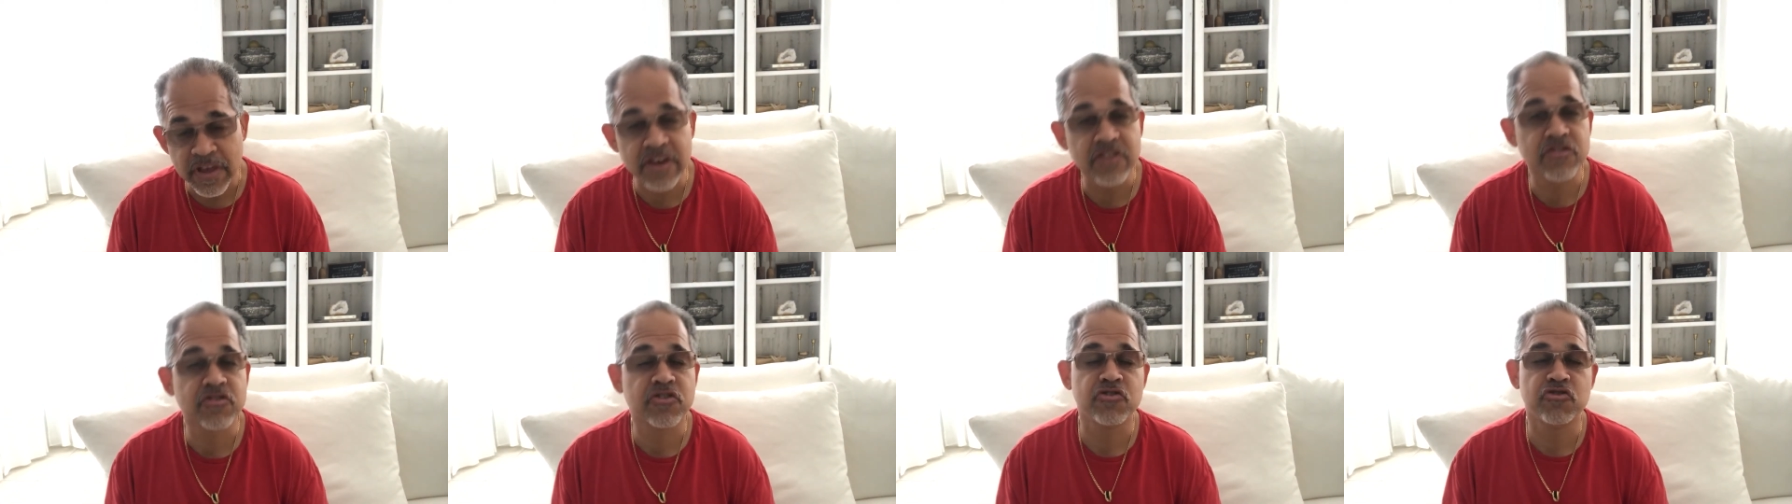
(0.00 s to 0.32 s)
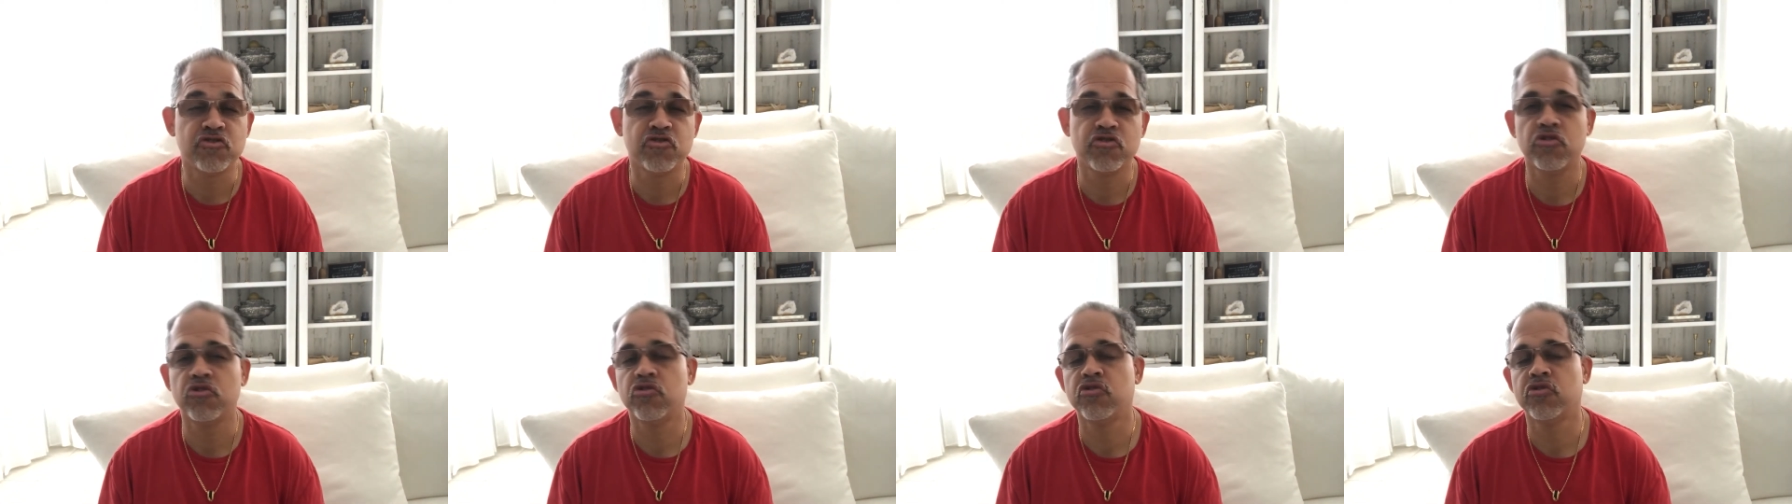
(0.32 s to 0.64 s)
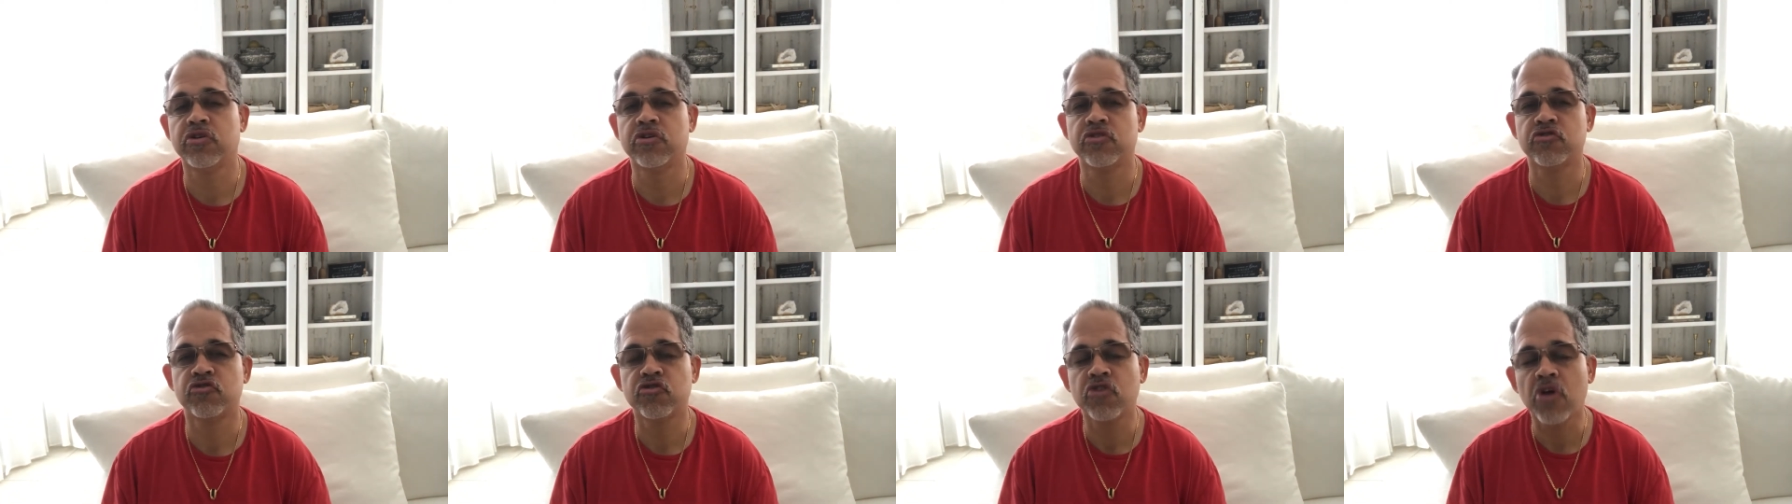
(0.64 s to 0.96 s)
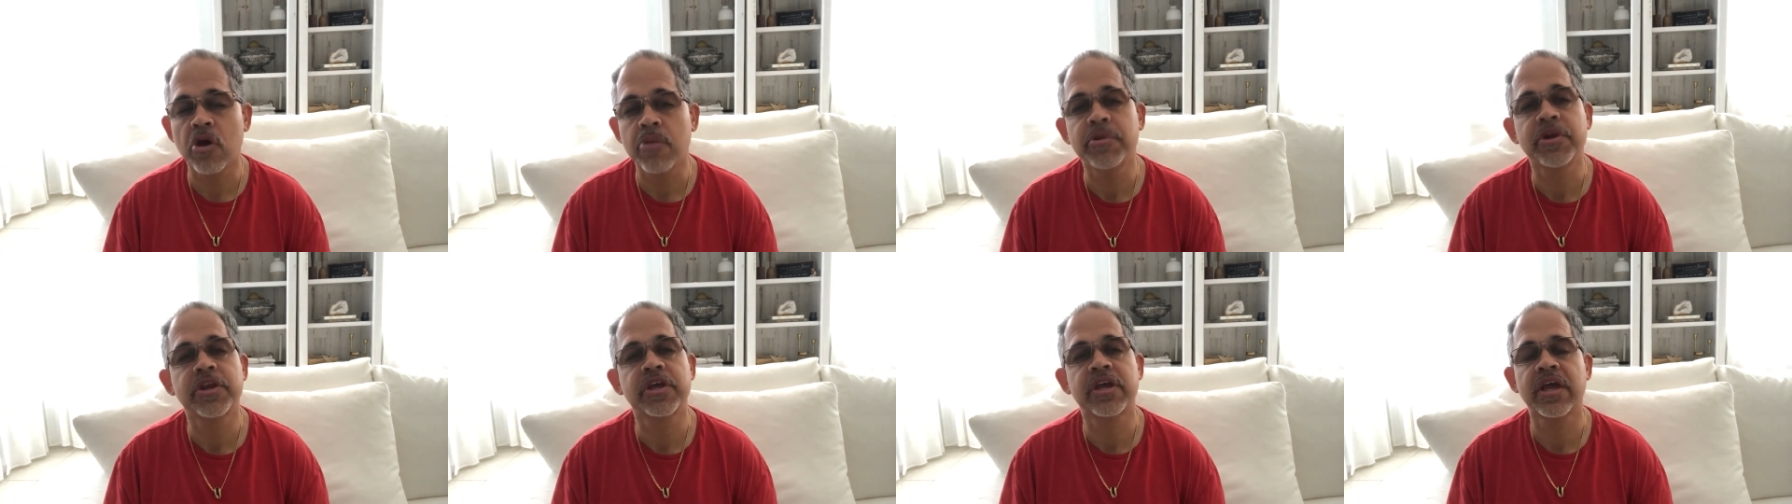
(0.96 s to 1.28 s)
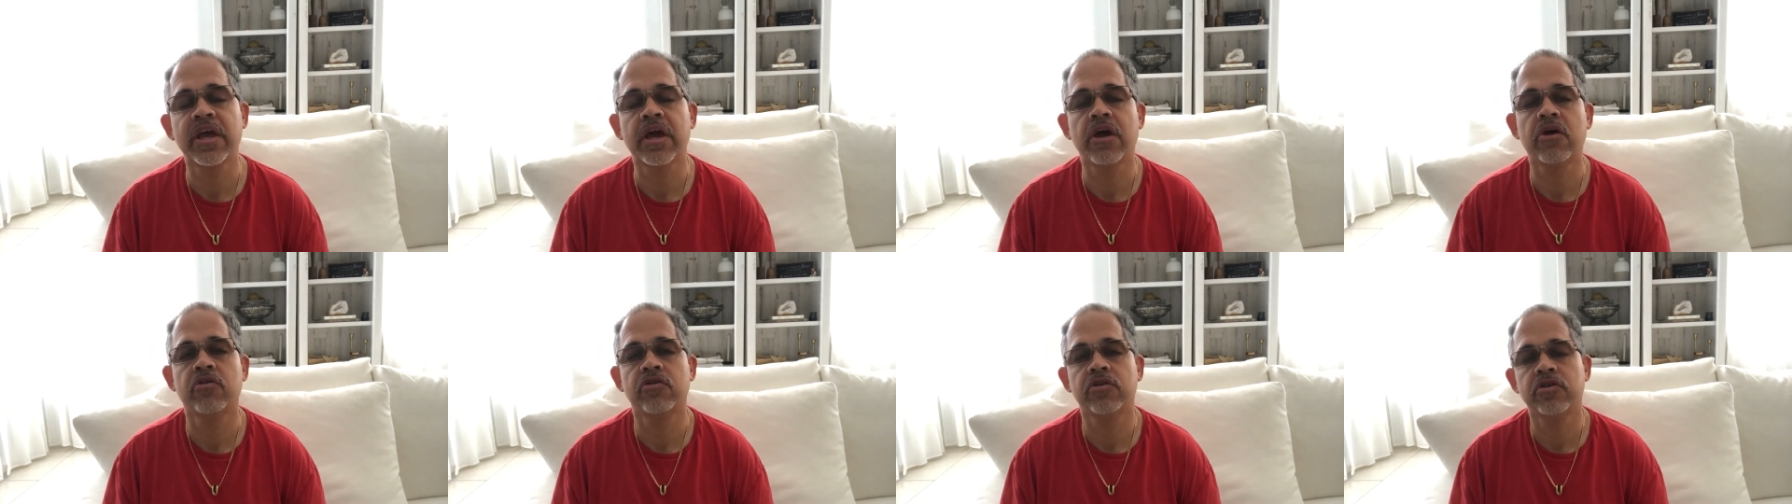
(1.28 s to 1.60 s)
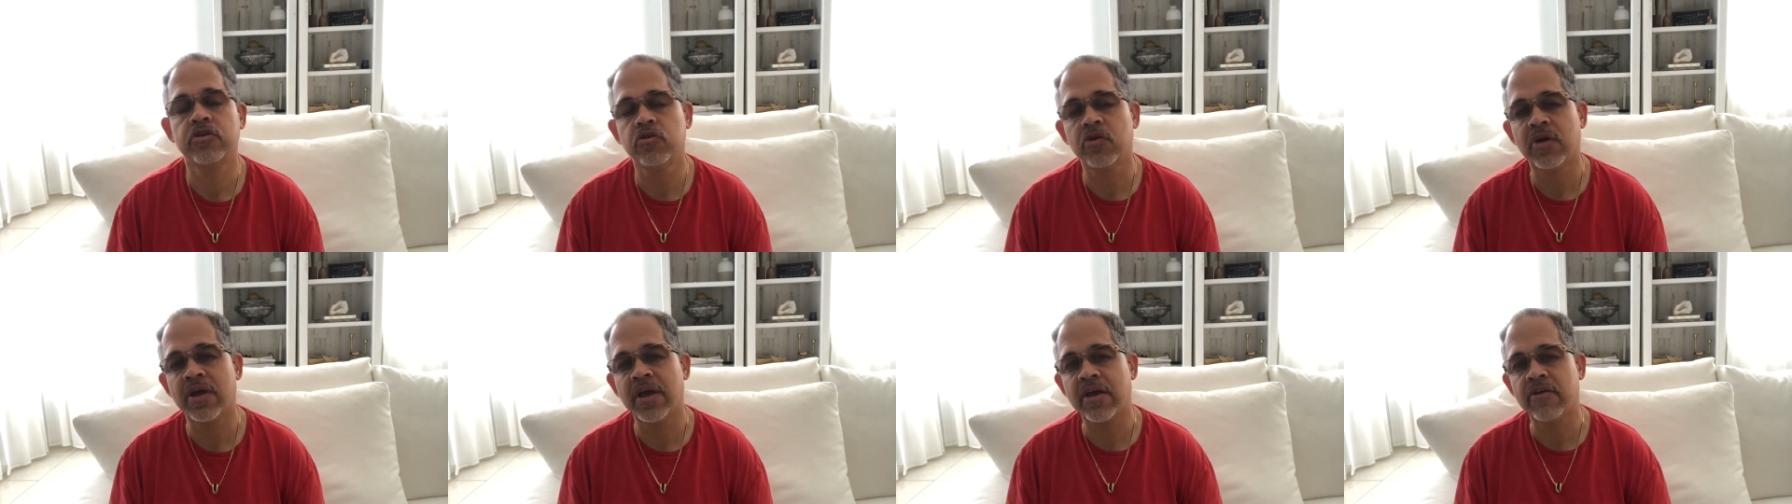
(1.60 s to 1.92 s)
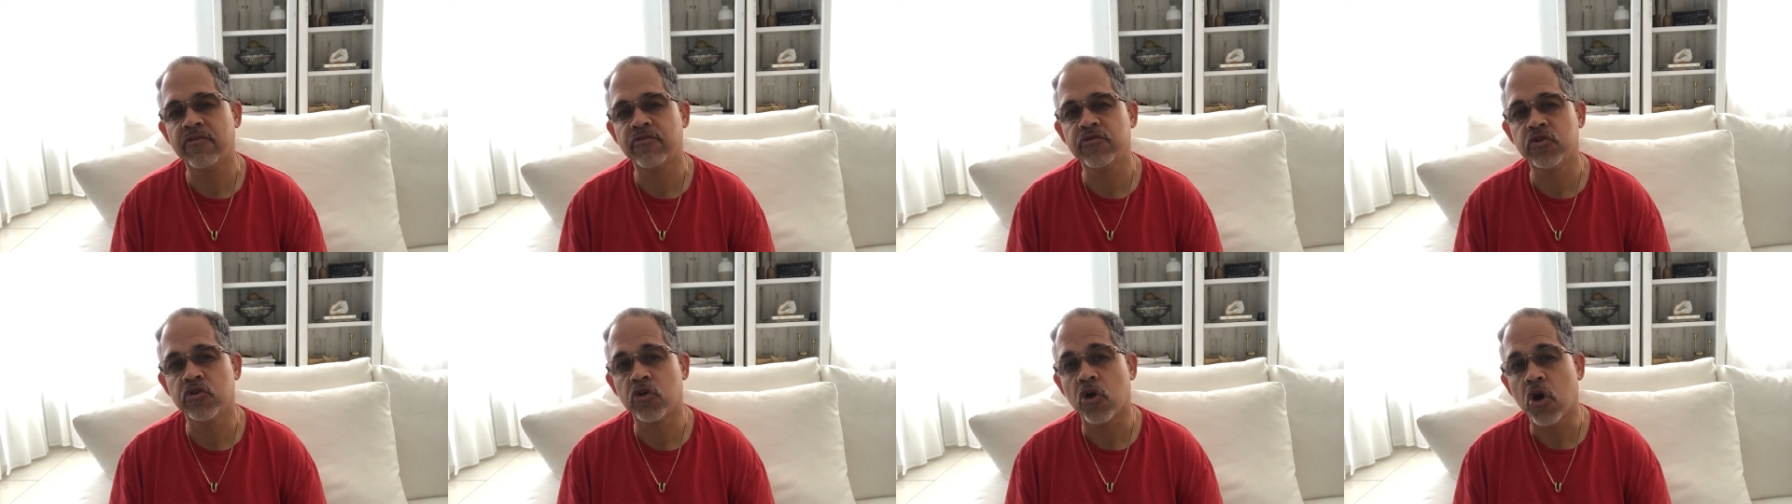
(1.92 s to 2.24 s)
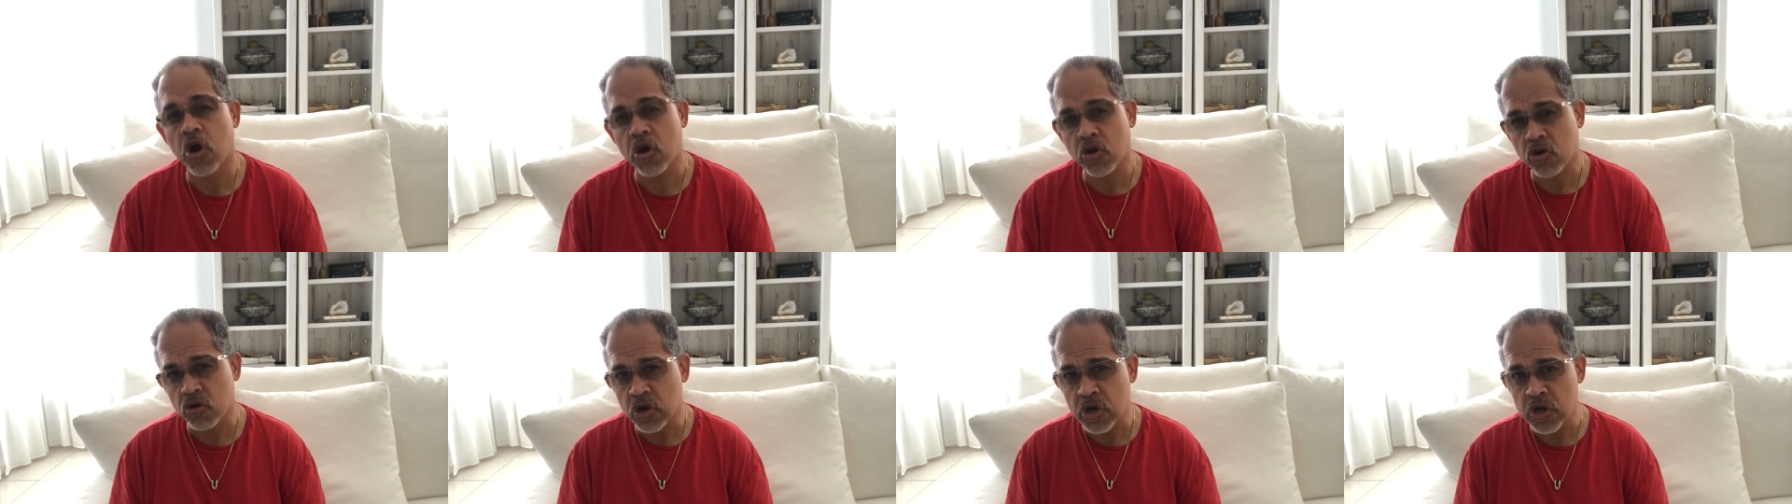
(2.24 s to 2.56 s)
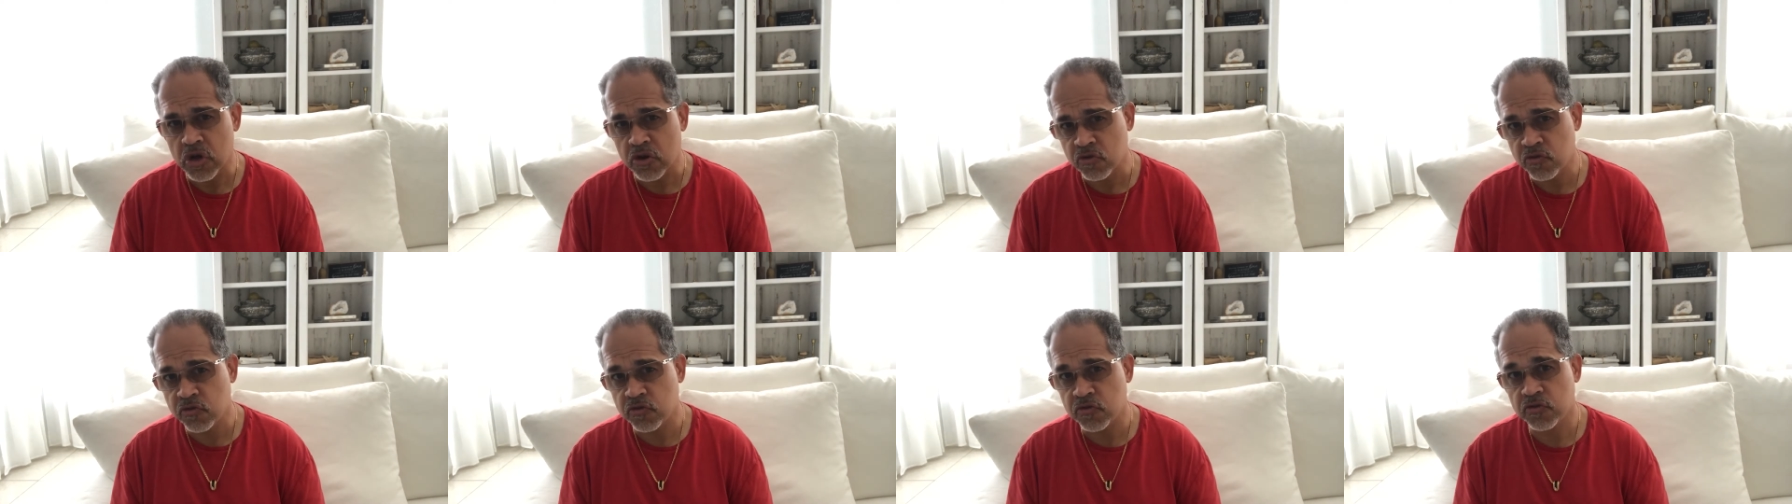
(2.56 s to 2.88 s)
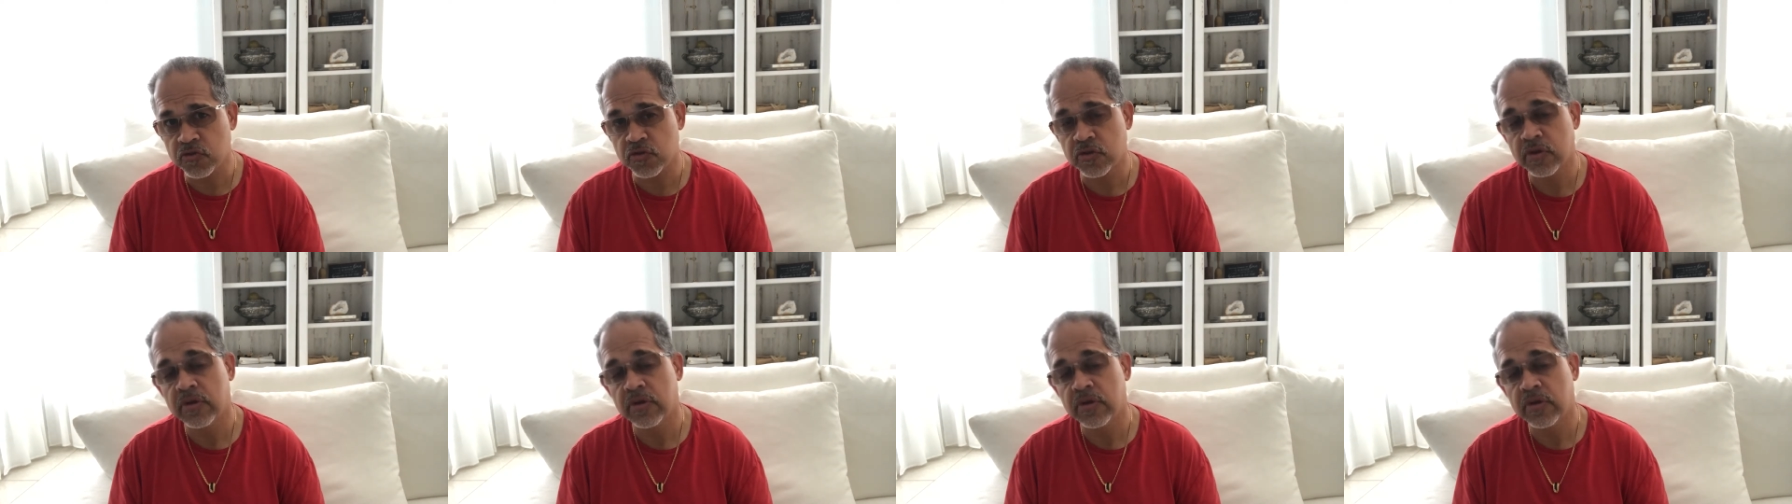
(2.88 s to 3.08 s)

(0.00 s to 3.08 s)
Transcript: is considered an installment account. You have your auto loans,